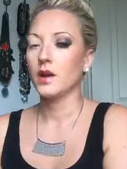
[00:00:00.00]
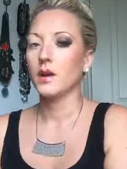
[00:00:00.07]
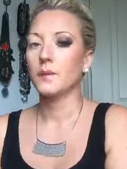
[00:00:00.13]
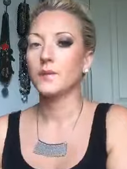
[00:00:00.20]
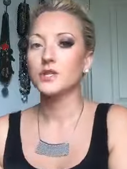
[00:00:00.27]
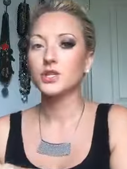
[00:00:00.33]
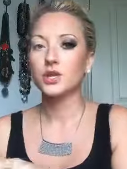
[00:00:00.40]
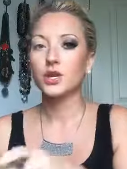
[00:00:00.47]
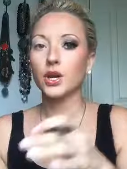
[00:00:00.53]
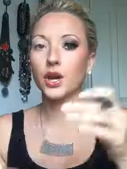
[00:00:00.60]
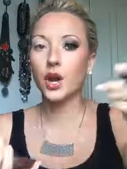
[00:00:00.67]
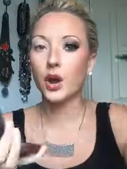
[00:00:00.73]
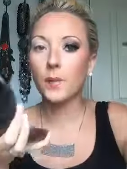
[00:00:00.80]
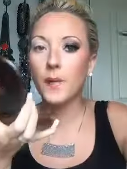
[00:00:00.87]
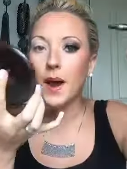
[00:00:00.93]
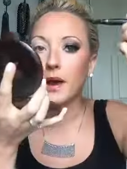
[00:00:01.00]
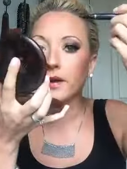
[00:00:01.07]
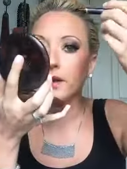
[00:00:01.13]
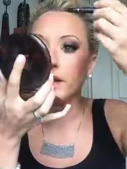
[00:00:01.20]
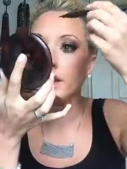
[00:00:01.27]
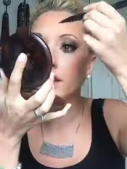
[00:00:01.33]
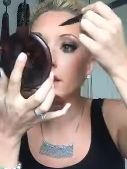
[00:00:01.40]
I'm just gonna go back
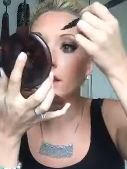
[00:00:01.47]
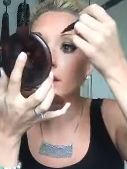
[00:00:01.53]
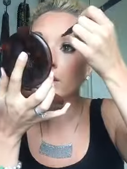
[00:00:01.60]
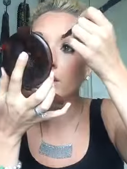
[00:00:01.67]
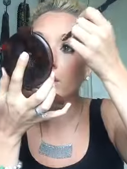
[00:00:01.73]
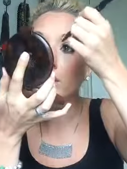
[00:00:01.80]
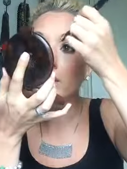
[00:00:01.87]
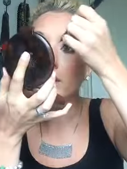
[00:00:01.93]
in with